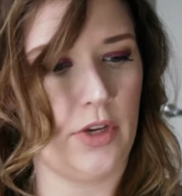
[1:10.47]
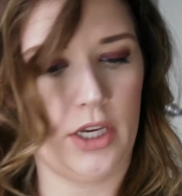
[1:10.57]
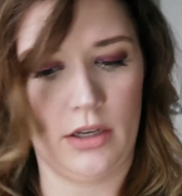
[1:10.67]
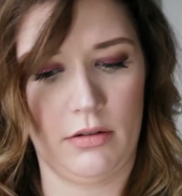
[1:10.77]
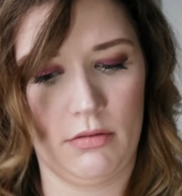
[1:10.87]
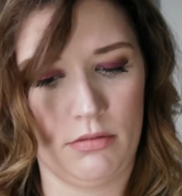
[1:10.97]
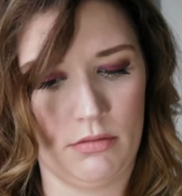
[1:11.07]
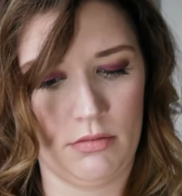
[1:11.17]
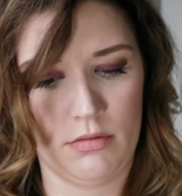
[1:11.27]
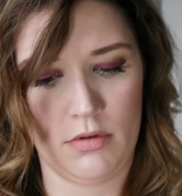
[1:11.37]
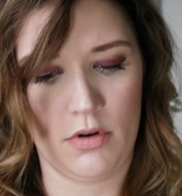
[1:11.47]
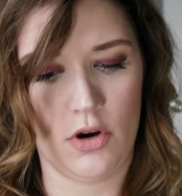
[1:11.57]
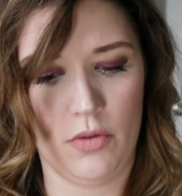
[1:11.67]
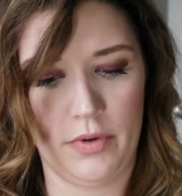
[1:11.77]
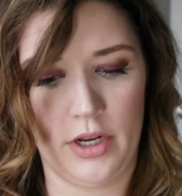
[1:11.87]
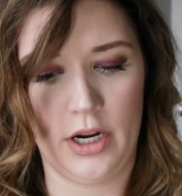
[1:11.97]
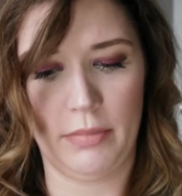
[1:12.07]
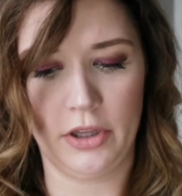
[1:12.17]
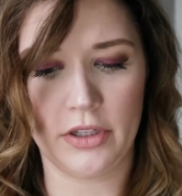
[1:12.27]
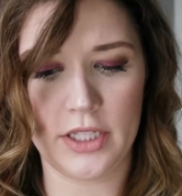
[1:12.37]
If I can open it
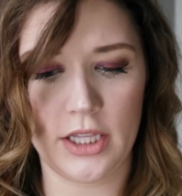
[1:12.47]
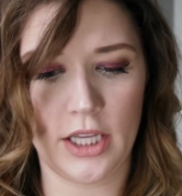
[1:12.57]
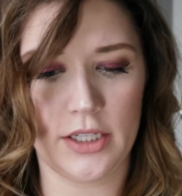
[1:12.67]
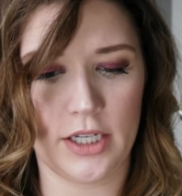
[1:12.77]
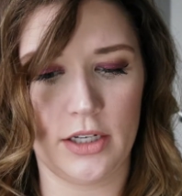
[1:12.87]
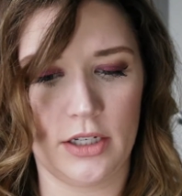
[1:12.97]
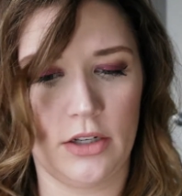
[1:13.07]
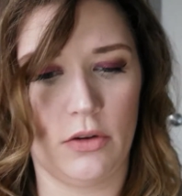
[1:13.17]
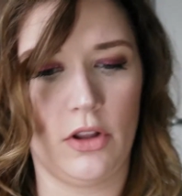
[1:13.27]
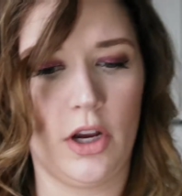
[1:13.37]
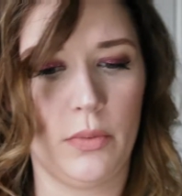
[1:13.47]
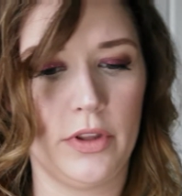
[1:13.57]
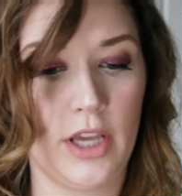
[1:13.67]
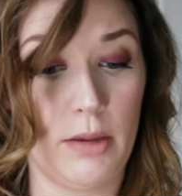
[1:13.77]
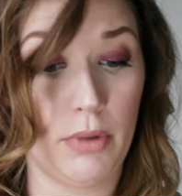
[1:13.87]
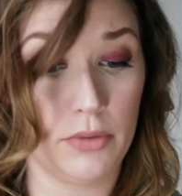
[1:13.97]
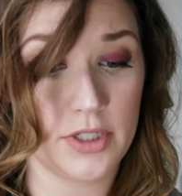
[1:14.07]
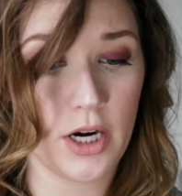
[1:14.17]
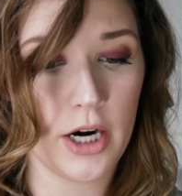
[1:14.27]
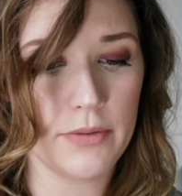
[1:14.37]
up. It looks like they sent it along with a
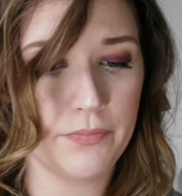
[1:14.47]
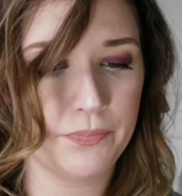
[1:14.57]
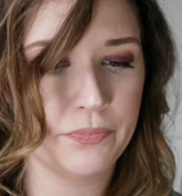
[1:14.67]
postcard.